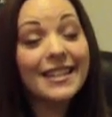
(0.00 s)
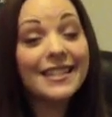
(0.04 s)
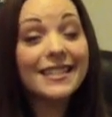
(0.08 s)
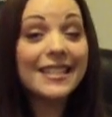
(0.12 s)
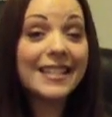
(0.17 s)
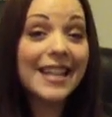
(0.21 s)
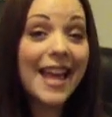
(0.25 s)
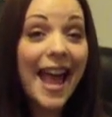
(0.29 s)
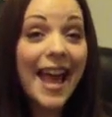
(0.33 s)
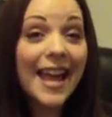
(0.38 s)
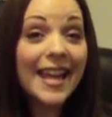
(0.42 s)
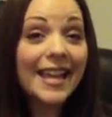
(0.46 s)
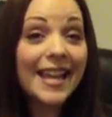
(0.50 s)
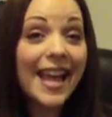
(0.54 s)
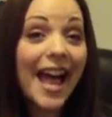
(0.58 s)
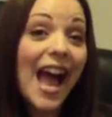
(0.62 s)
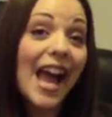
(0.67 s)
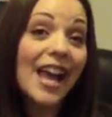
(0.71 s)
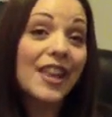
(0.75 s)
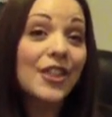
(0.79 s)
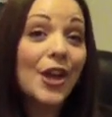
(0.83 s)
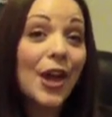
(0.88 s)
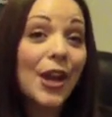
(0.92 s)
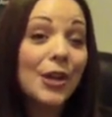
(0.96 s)
Today,
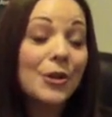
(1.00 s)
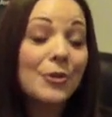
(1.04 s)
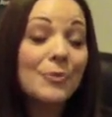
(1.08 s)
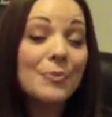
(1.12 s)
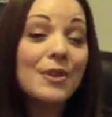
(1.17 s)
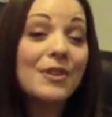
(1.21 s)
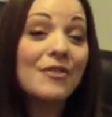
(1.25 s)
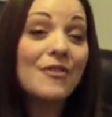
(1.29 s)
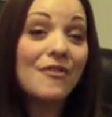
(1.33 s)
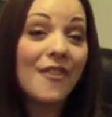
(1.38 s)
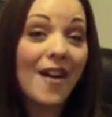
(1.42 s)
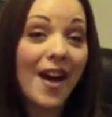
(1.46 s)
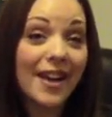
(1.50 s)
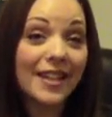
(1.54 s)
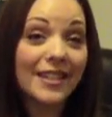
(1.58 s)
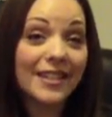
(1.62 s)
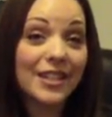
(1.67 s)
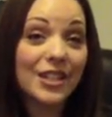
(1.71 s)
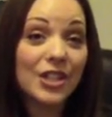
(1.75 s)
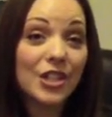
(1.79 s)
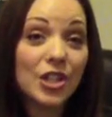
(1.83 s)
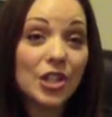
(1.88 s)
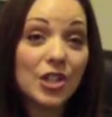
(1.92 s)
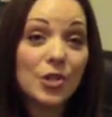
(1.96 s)
I thought it would be
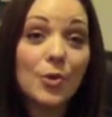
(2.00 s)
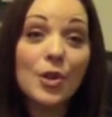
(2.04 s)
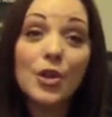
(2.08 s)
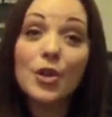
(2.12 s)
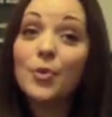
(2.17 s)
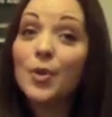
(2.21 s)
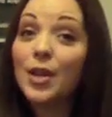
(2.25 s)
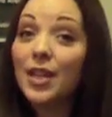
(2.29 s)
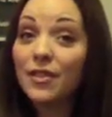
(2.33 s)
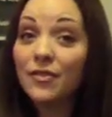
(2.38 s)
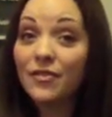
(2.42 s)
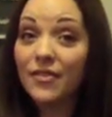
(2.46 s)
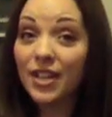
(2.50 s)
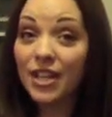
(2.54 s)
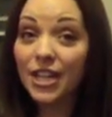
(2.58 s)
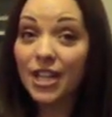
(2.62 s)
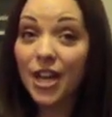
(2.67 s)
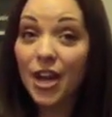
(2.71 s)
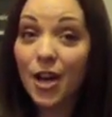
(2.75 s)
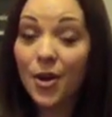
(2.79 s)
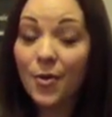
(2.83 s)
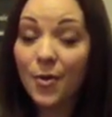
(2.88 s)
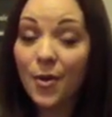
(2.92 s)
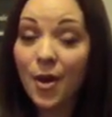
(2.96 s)
fun to do a quick
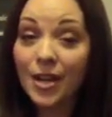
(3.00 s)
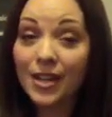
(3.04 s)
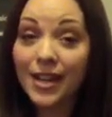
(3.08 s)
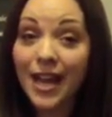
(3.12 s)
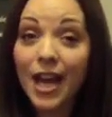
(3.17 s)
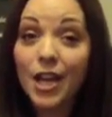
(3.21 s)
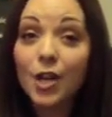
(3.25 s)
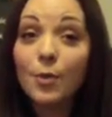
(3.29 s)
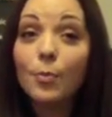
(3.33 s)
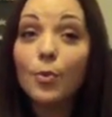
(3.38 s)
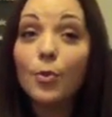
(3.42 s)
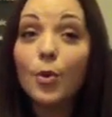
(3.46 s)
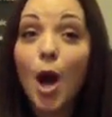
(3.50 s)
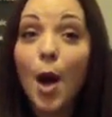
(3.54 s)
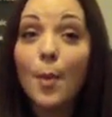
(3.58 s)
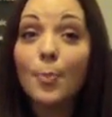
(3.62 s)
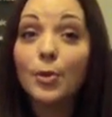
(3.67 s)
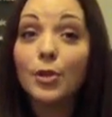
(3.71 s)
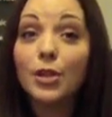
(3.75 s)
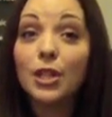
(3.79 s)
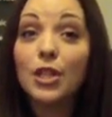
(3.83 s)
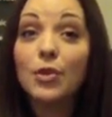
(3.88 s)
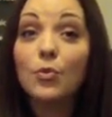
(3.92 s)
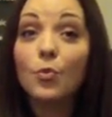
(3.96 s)
video on how to
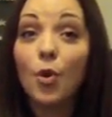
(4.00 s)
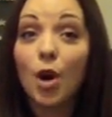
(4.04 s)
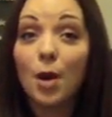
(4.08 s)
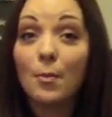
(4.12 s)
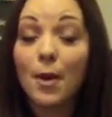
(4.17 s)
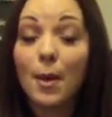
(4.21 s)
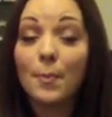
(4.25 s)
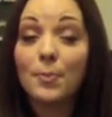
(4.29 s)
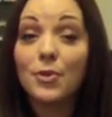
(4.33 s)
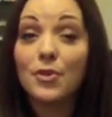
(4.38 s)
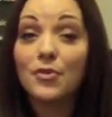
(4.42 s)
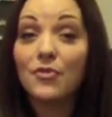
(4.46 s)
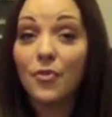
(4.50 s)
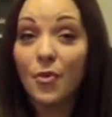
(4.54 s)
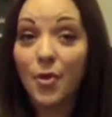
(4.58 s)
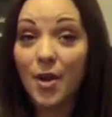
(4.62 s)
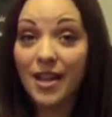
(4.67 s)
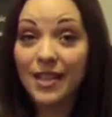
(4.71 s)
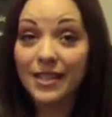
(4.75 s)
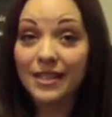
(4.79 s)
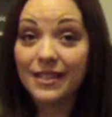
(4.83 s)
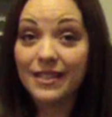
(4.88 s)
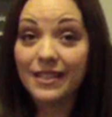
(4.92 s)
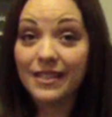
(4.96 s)
properly warm up your
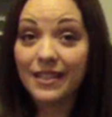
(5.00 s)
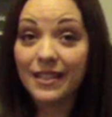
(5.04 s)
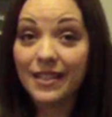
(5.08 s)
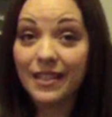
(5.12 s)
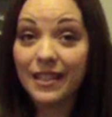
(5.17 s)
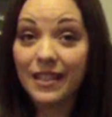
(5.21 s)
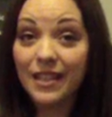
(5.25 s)
voice.